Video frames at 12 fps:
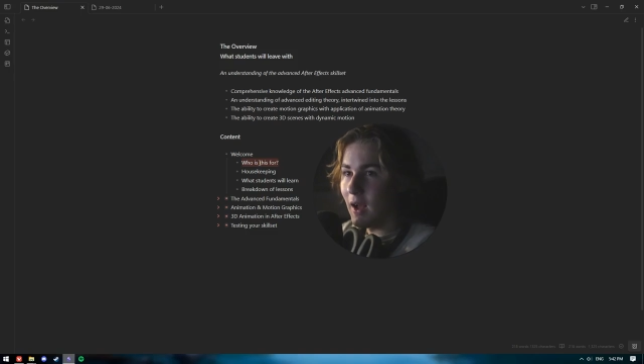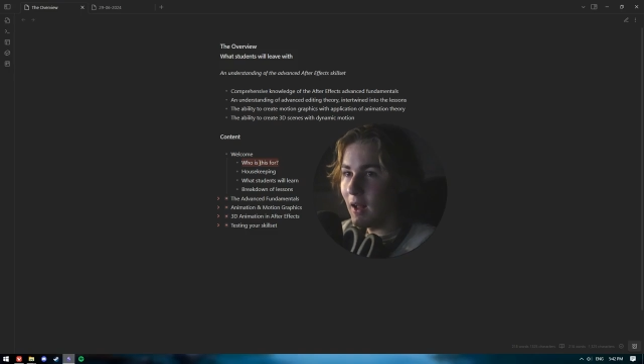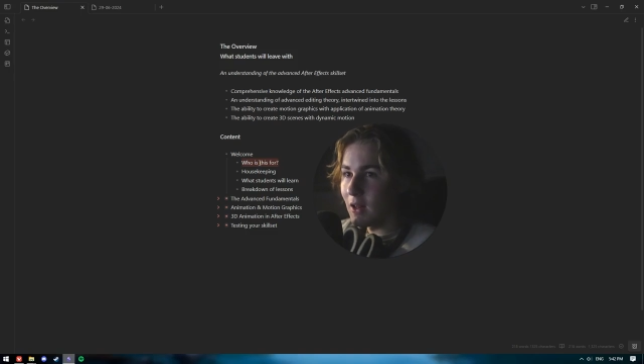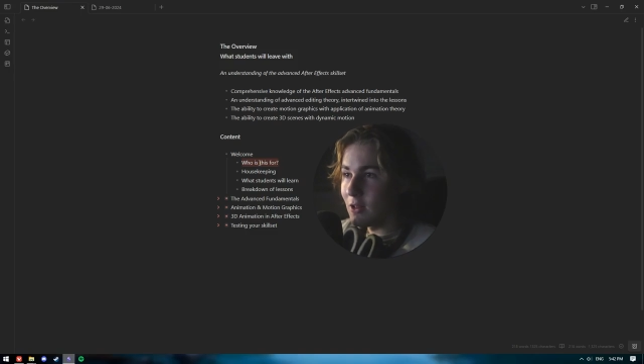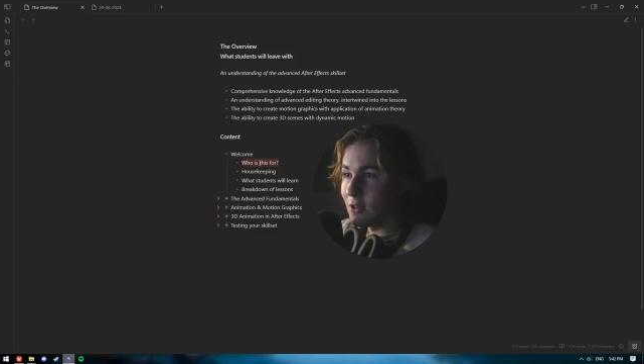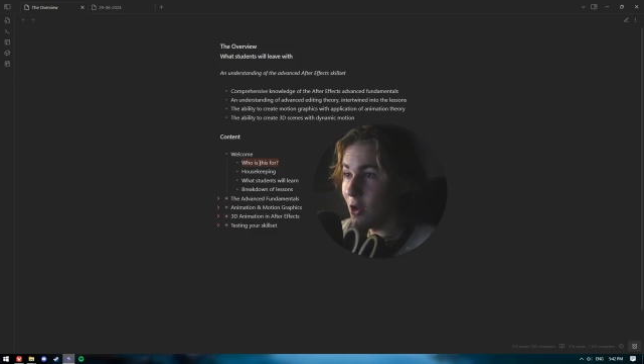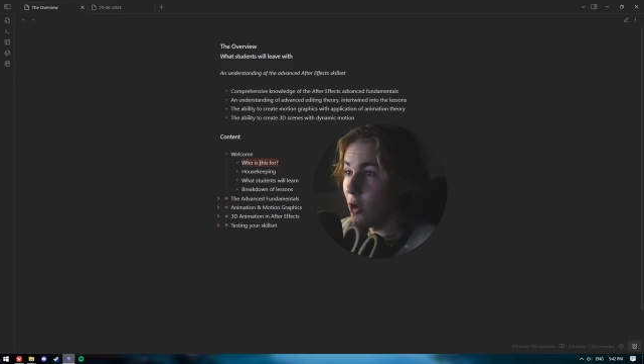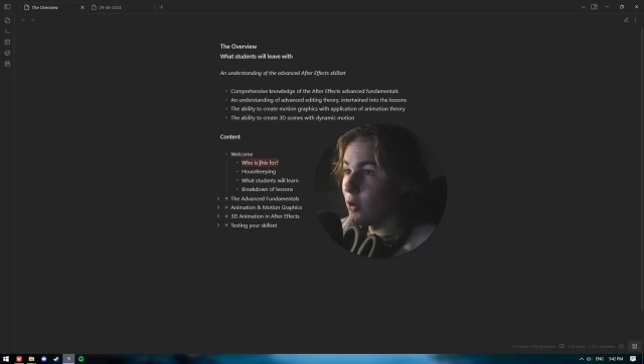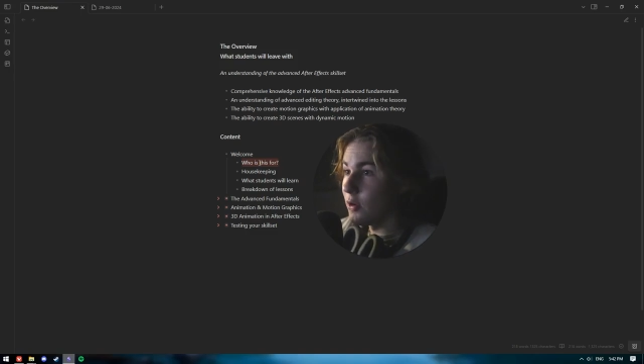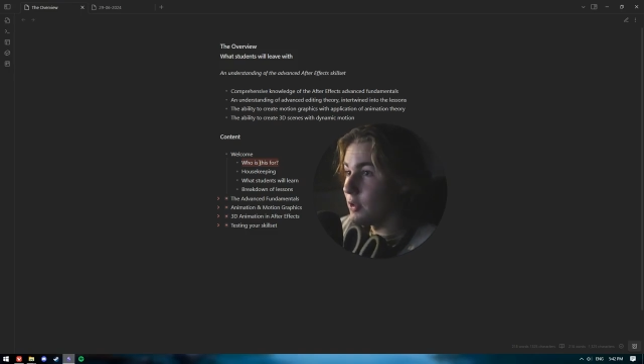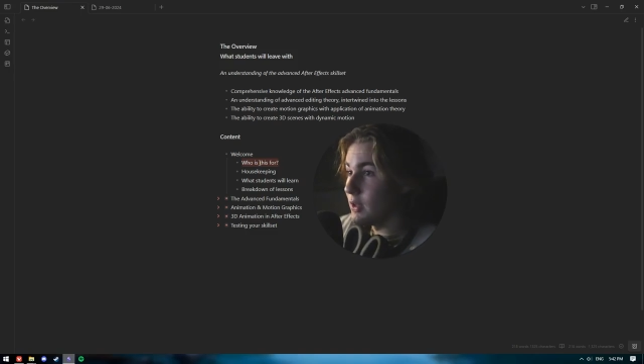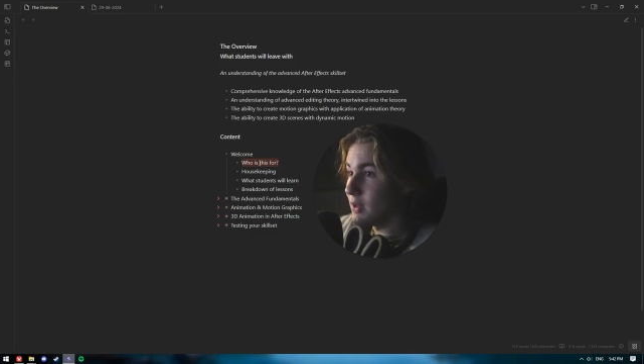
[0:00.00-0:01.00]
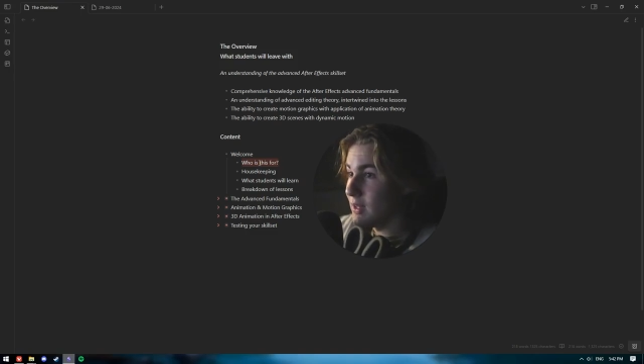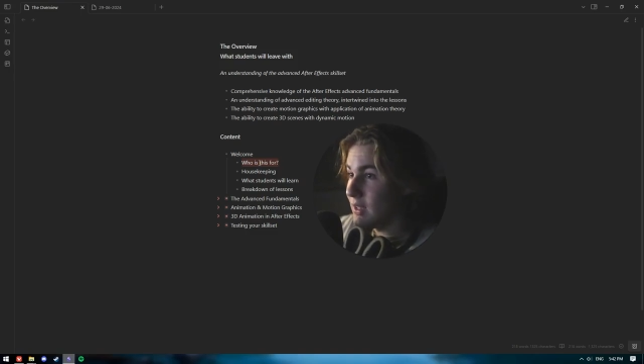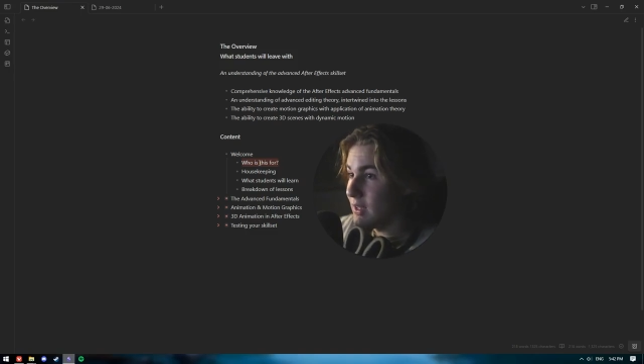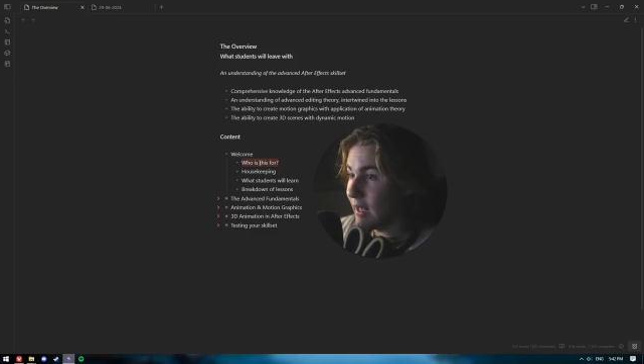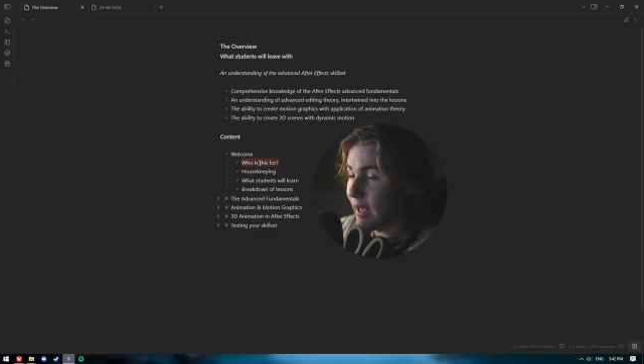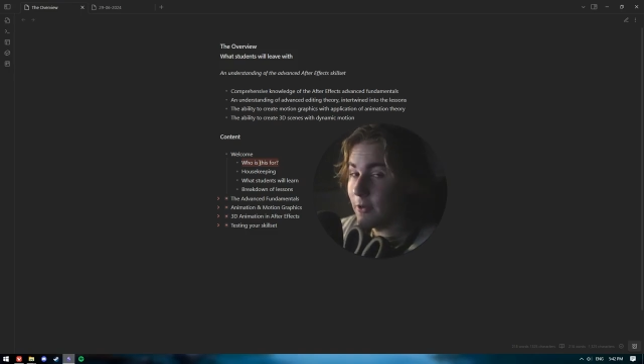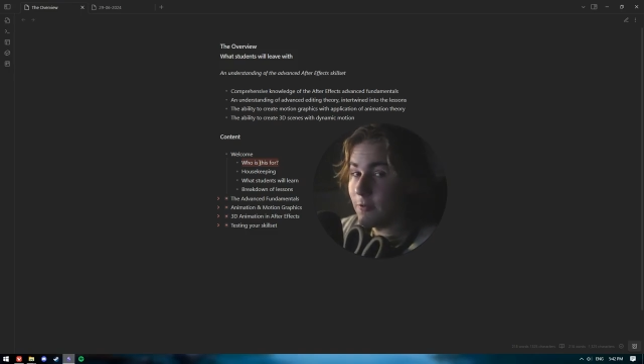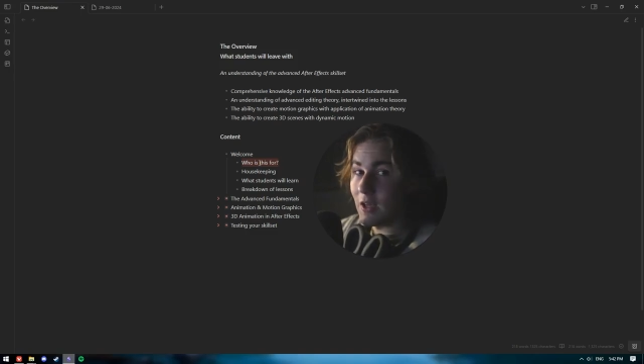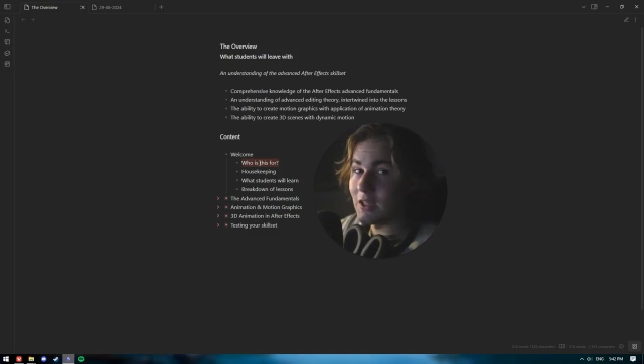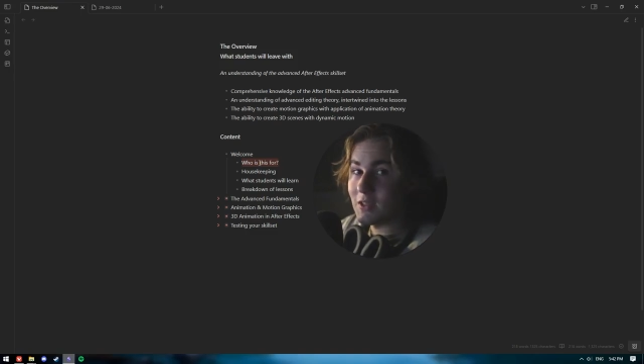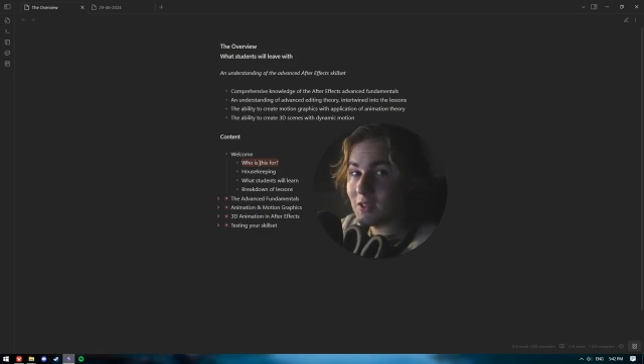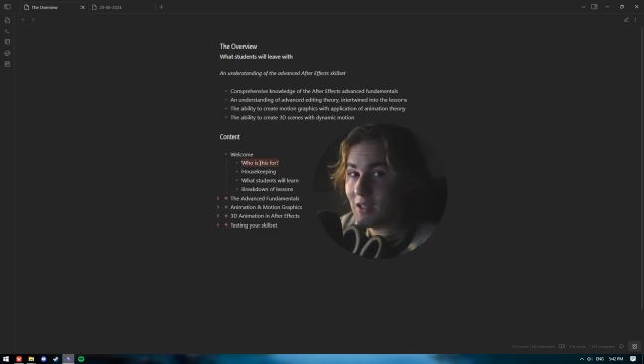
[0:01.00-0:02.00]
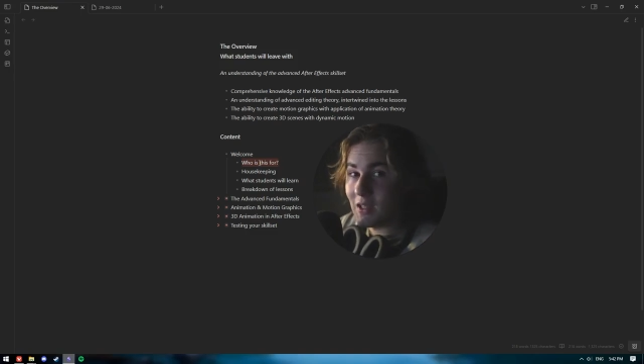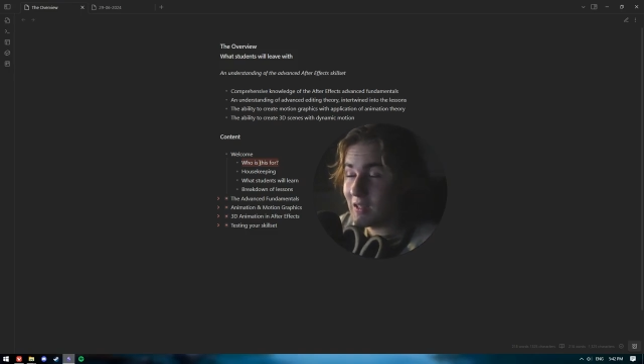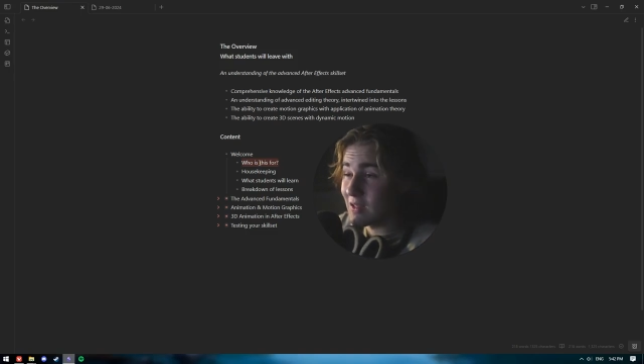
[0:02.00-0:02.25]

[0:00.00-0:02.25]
learn the advanced things